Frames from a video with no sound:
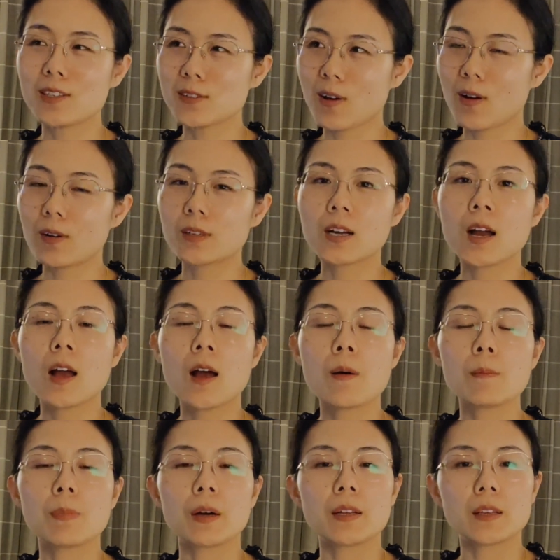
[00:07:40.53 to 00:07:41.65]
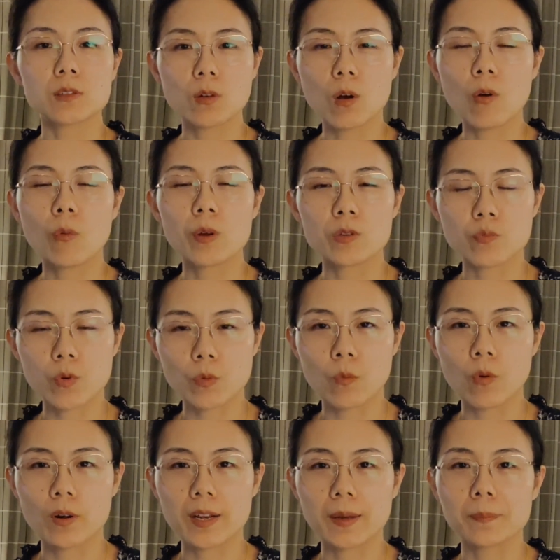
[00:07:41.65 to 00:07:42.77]
It's hard, but it's always
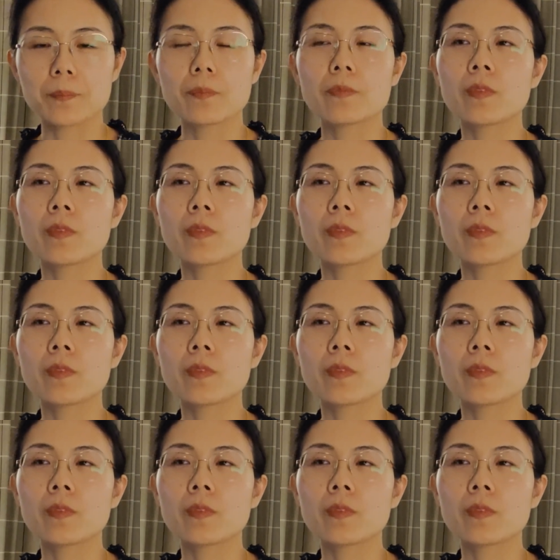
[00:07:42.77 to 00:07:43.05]
rewarding.